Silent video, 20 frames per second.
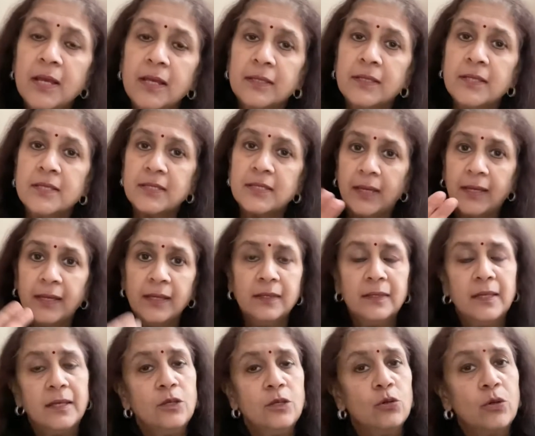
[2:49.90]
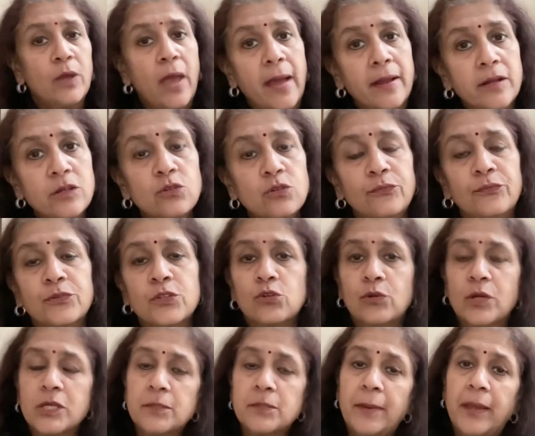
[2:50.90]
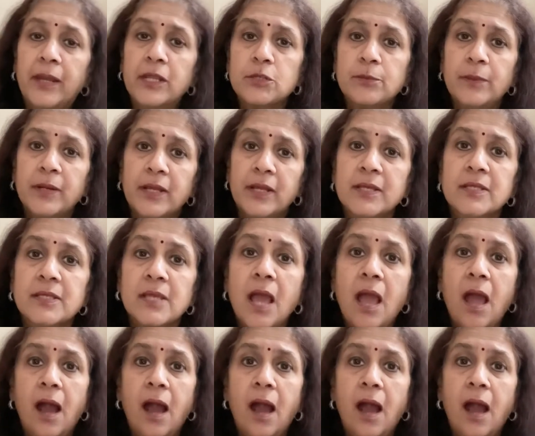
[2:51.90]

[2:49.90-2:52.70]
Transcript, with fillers: The second thing you can do for stress management is